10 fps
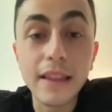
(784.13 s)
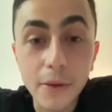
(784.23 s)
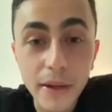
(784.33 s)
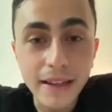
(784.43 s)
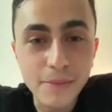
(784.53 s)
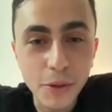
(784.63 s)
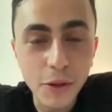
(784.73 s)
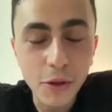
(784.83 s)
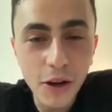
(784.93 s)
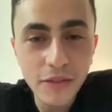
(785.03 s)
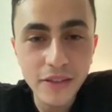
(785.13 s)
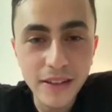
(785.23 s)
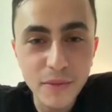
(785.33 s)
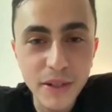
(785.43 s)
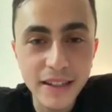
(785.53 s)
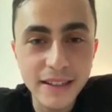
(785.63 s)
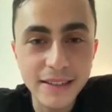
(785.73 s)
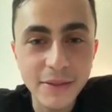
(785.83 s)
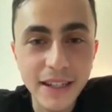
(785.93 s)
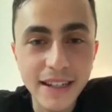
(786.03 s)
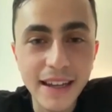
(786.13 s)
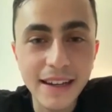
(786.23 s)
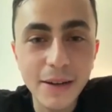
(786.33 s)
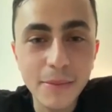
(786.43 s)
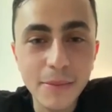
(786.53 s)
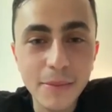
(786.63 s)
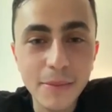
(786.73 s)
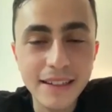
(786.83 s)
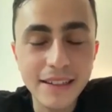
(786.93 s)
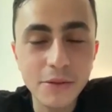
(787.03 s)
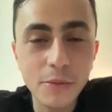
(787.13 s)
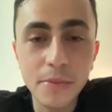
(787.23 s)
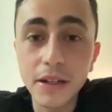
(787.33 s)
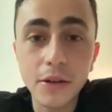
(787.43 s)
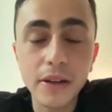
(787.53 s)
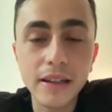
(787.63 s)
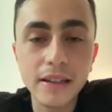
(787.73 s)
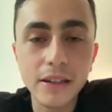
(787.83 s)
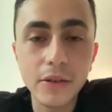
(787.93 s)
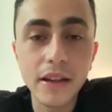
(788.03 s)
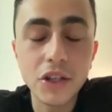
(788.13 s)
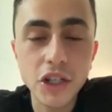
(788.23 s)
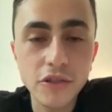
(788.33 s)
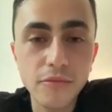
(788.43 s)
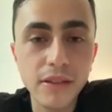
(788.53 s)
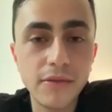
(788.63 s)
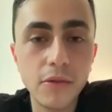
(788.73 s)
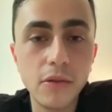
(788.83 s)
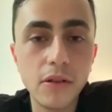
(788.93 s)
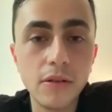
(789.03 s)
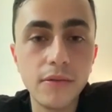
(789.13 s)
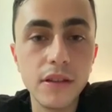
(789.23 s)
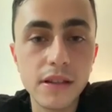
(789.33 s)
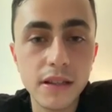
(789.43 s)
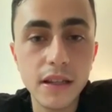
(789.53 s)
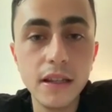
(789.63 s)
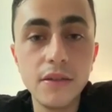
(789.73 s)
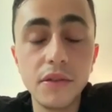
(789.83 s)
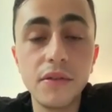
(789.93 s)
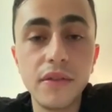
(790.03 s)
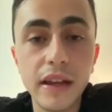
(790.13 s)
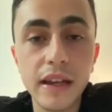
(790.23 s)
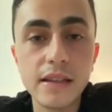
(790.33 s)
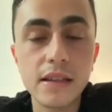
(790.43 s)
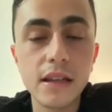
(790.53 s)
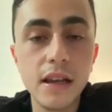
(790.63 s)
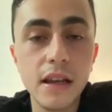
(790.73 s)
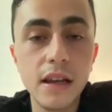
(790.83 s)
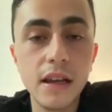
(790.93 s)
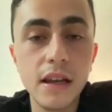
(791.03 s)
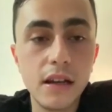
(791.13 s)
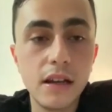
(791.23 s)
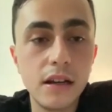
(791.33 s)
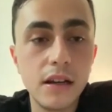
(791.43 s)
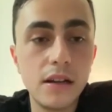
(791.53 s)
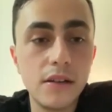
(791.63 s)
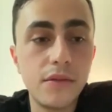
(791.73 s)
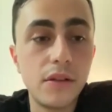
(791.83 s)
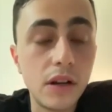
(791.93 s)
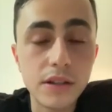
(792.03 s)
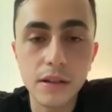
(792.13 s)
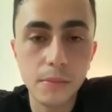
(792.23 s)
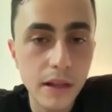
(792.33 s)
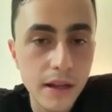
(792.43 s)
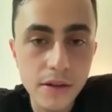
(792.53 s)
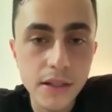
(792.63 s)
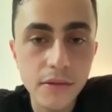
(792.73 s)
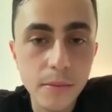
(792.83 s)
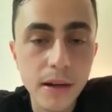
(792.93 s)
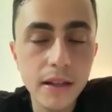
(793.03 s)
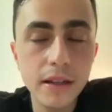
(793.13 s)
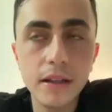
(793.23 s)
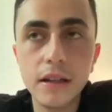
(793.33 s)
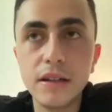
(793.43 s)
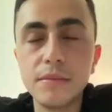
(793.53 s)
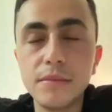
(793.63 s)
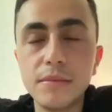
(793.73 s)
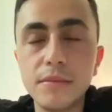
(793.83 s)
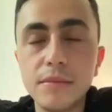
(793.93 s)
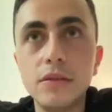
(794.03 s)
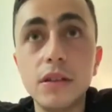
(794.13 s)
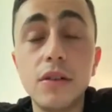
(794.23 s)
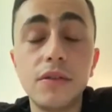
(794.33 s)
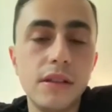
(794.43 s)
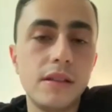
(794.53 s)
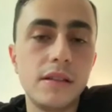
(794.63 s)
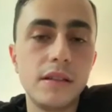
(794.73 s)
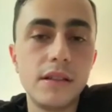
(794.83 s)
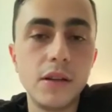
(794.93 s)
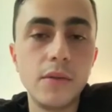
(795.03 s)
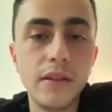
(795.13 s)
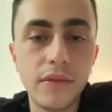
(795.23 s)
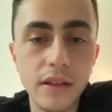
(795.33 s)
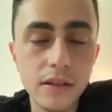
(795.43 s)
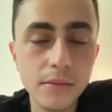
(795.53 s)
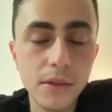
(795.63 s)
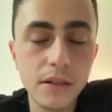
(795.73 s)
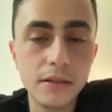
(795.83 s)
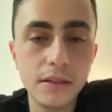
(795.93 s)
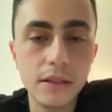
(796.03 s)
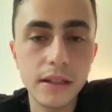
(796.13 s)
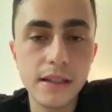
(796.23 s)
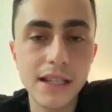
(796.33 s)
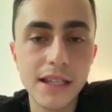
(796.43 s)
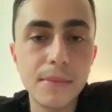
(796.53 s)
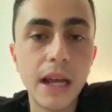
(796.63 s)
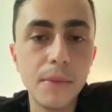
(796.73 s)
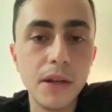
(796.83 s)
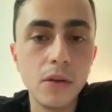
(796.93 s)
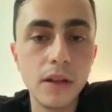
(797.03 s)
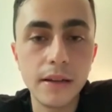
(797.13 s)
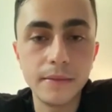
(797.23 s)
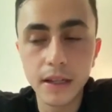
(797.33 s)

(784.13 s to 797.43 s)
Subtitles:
that we can pull it off and we can head up. It would be a great achievement for the city, for the fans, for us, the players, everybody. It's a great feeling, but at the same time, you know that